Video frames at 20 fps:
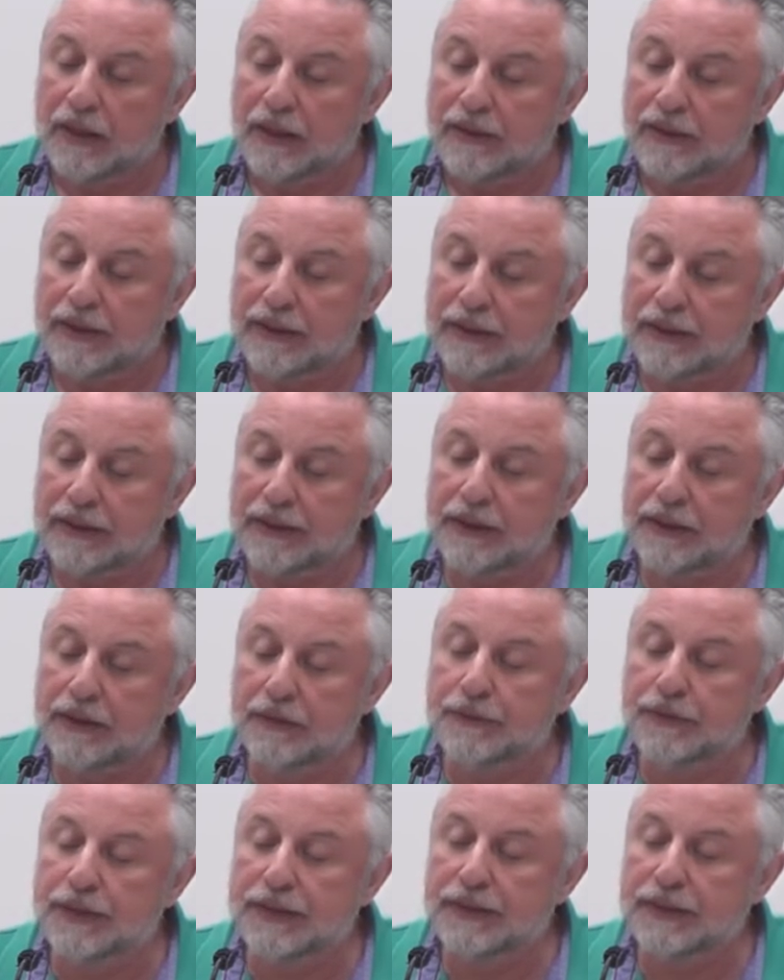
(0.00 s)
The analytical
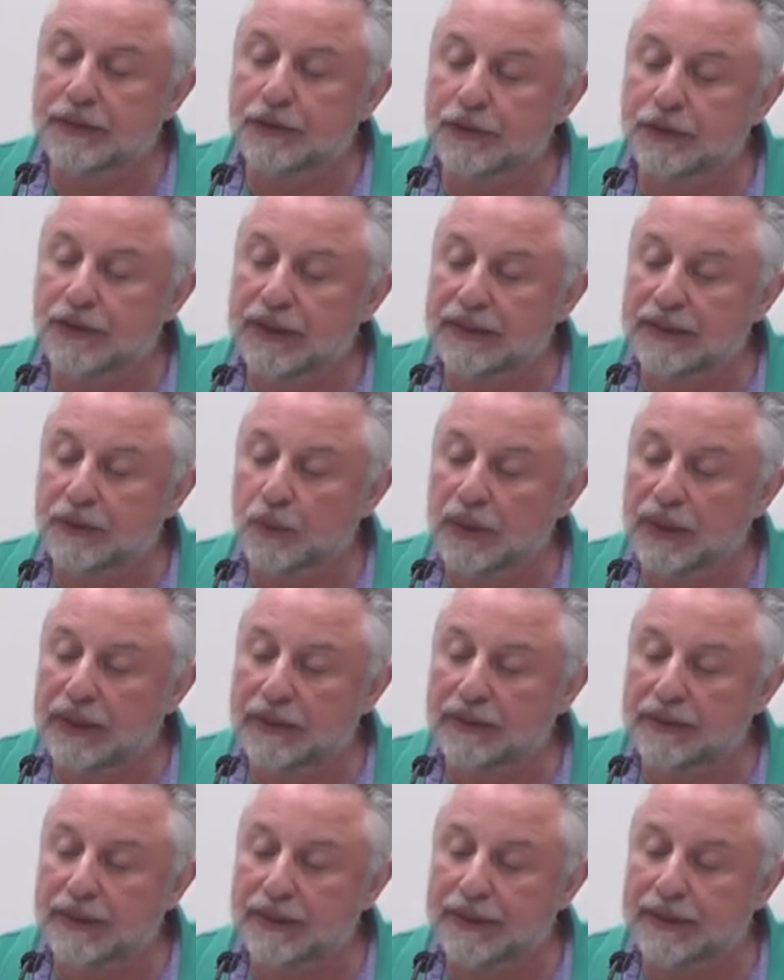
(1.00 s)
physician and the
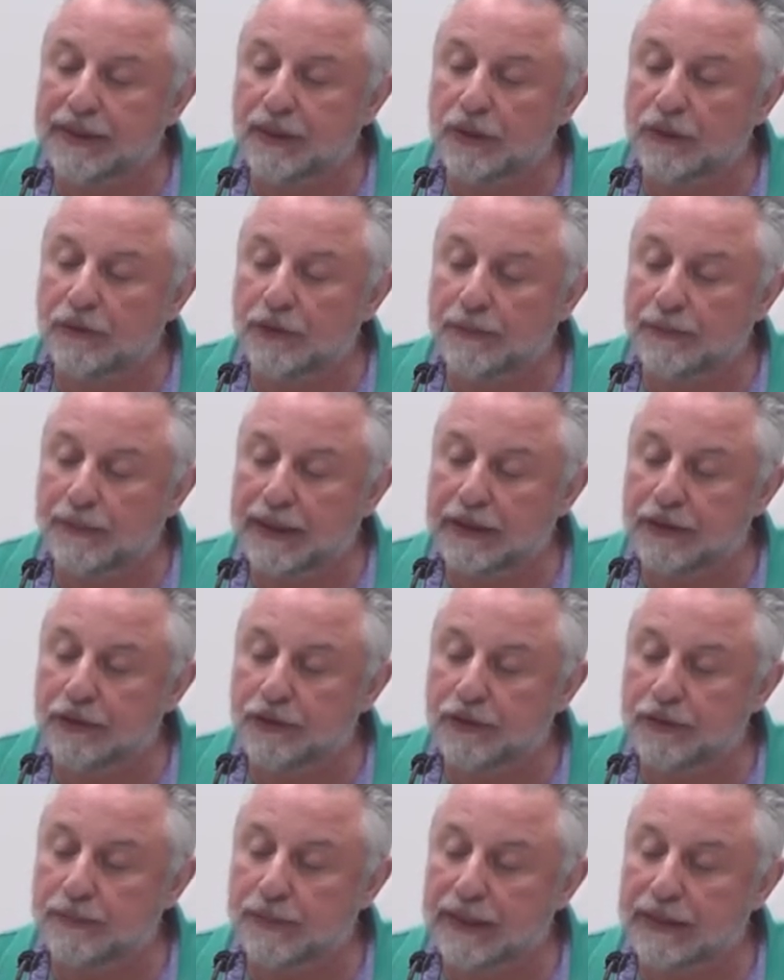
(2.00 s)
weakened ego of the
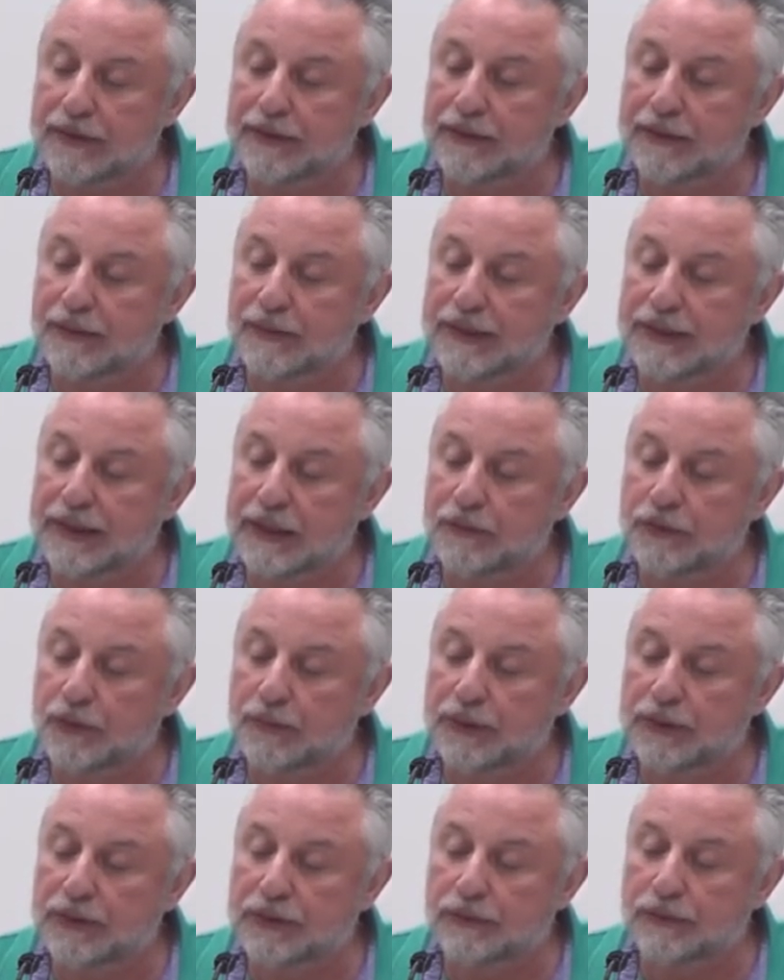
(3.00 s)
patient, basing themselves
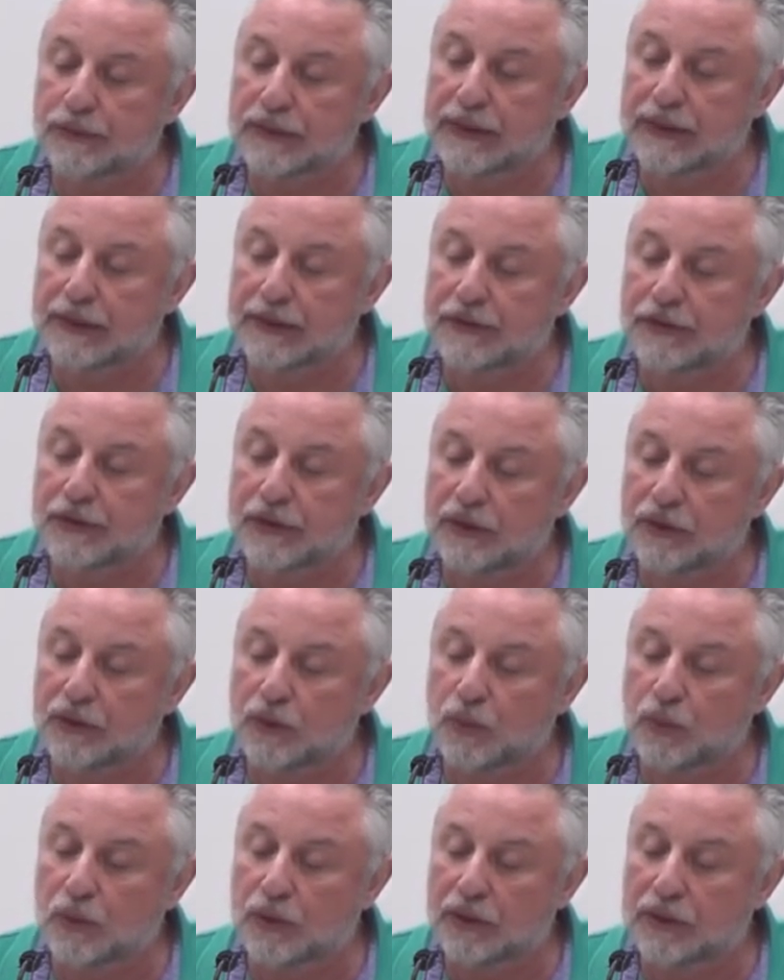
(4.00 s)
upon the real external
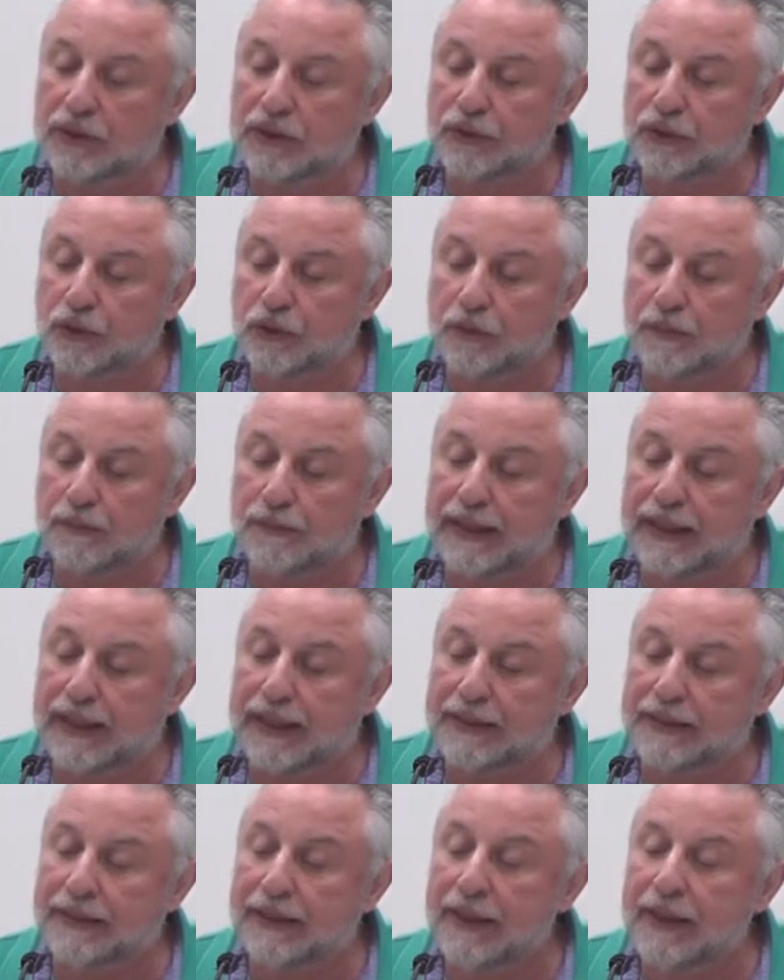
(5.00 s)
world, are to
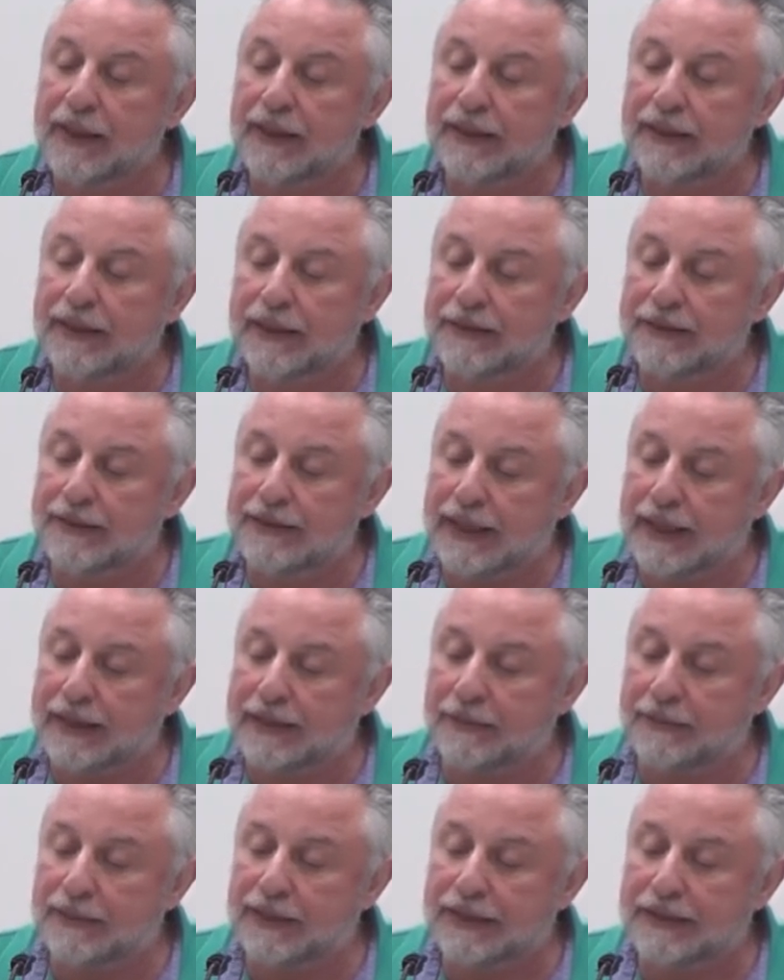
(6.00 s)
combine against the
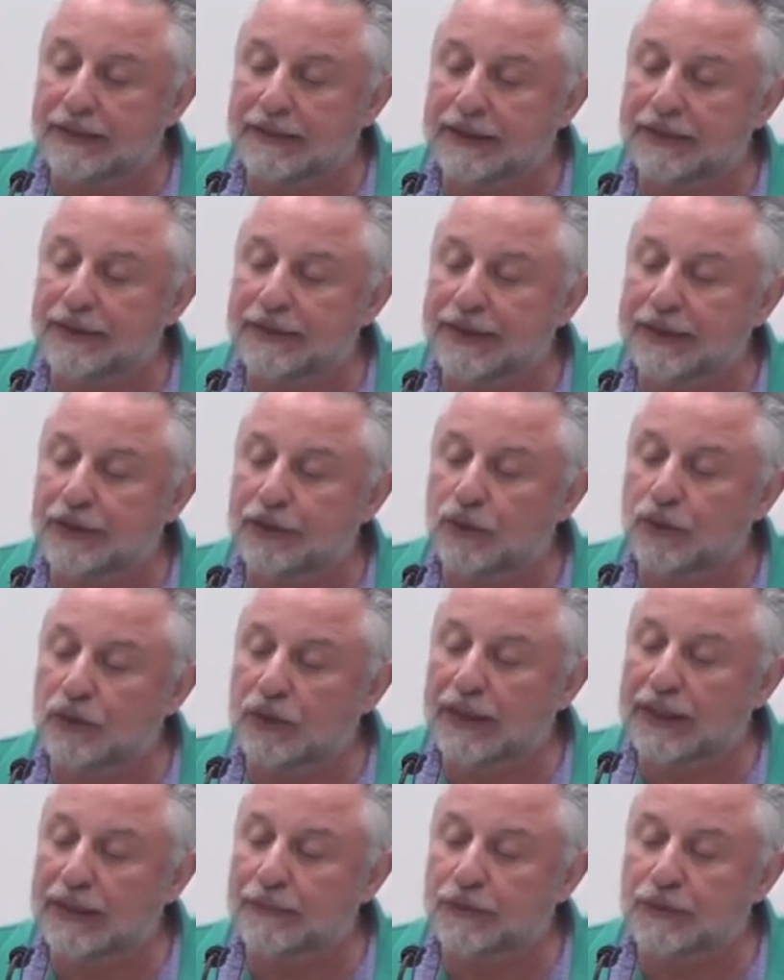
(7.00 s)
enemies, the instinctual
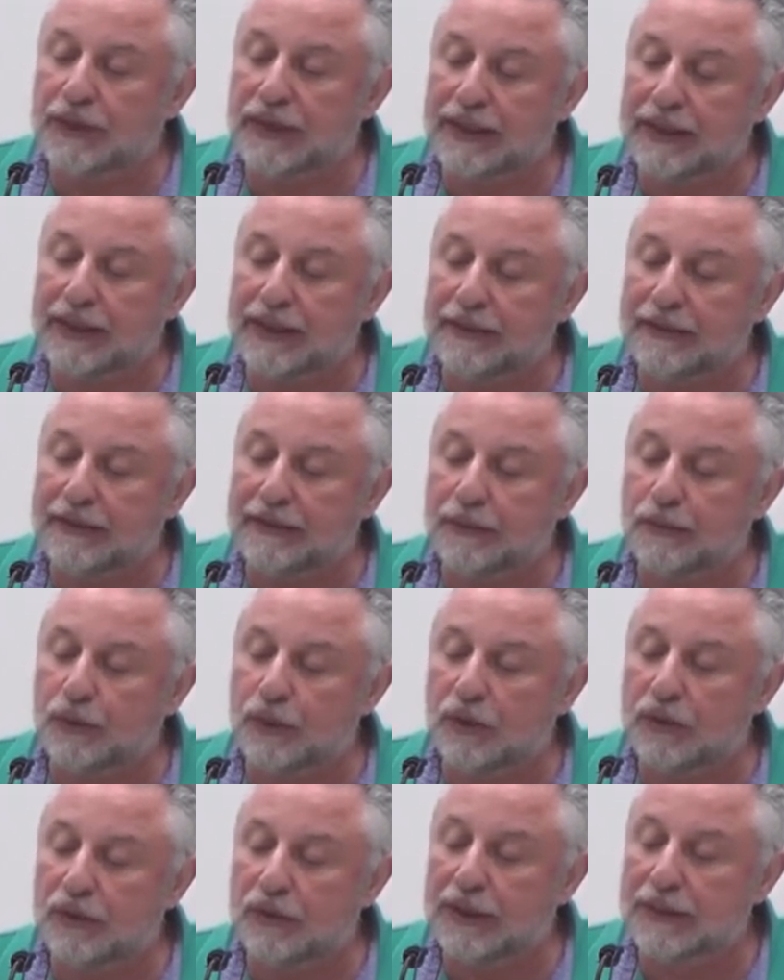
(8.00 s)
claims of the id and the
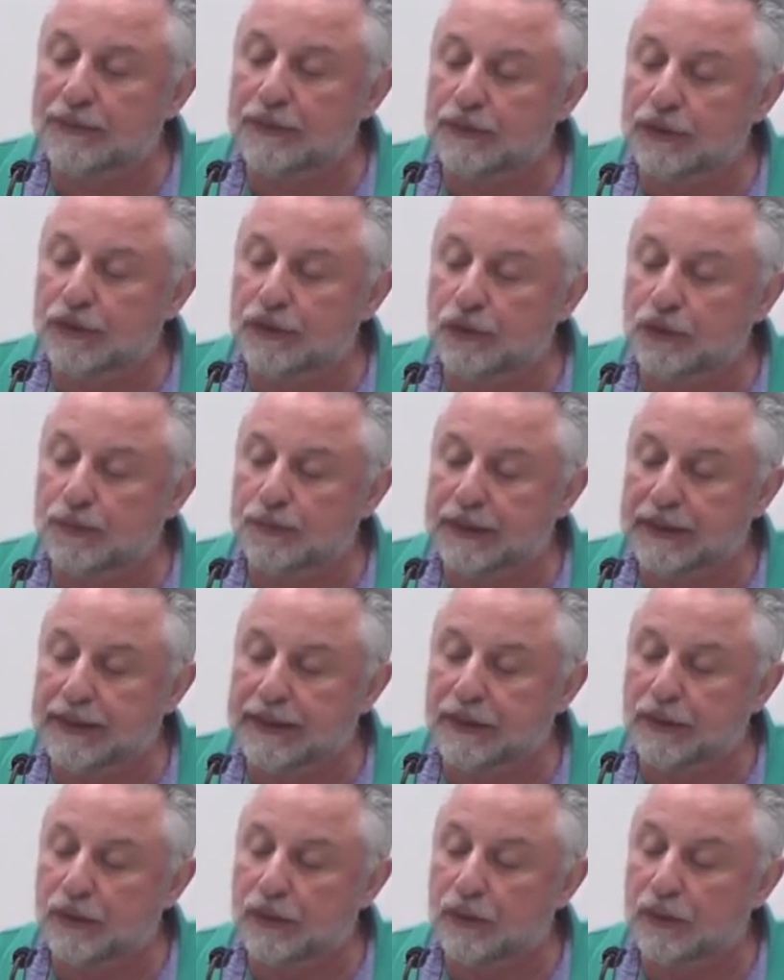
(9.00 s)
moral claims of the
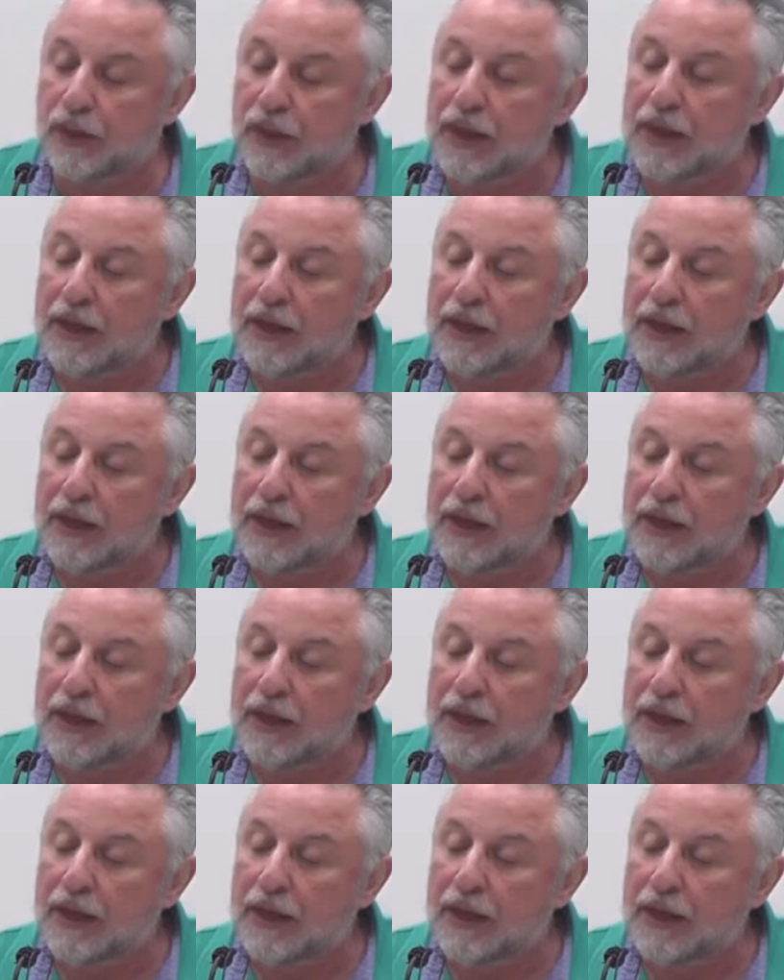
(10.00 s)
superego.